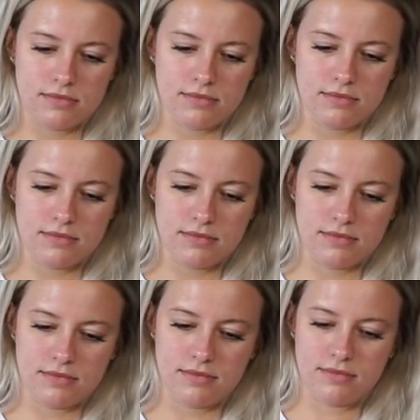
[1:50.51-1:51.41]

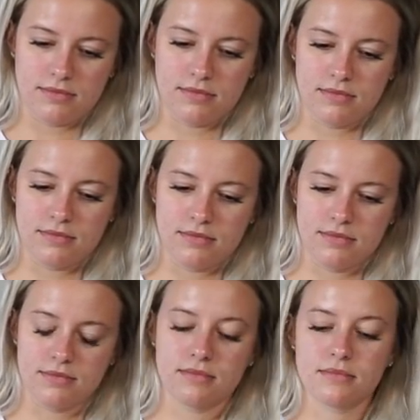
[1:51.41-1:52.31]

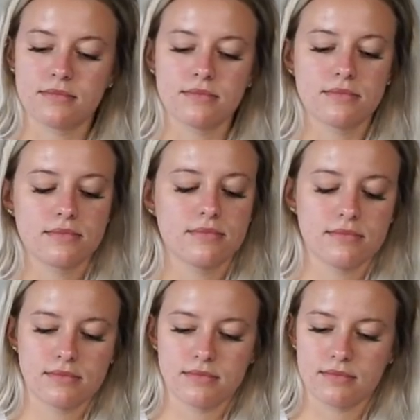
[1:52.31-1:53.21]

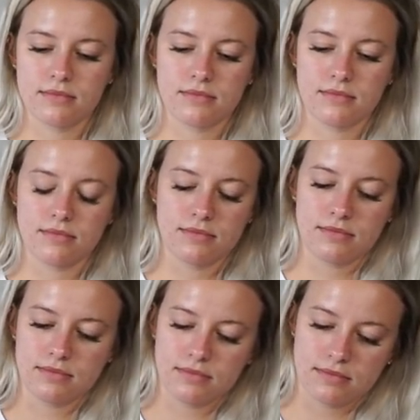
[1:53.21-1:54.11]

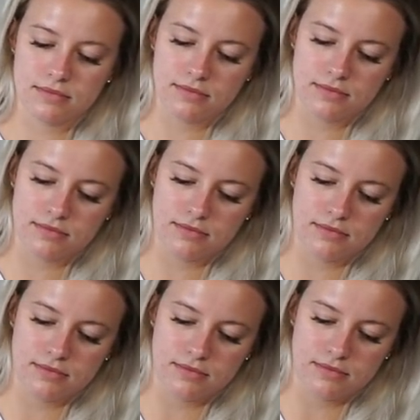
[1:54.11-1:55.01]

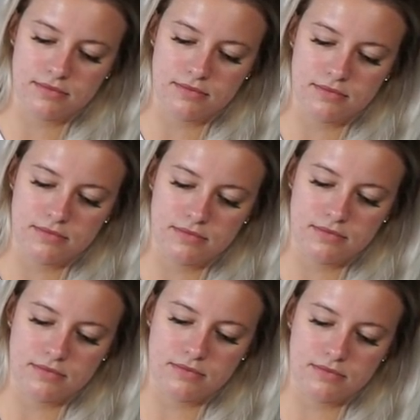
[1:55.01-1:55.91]

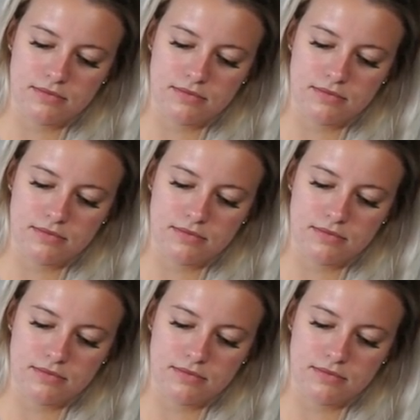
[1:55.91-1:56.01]
The person shown says nothing.